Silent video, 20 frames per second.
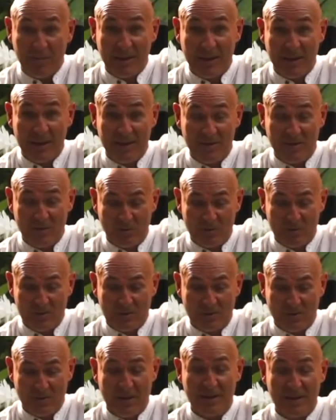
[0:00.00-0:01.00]
of your hand towards
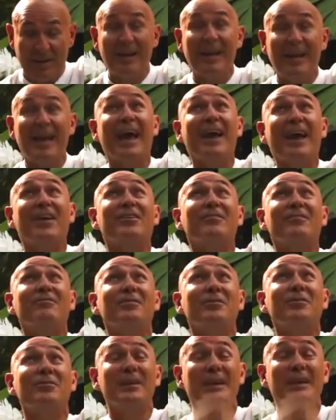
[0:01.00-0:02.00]
the ground, and you can
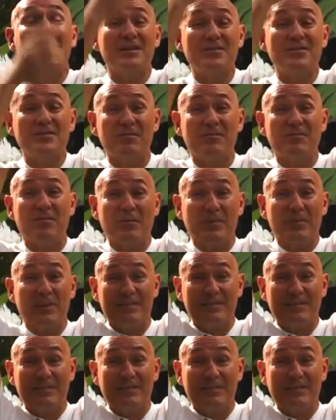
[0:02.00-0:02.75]
feel the energy from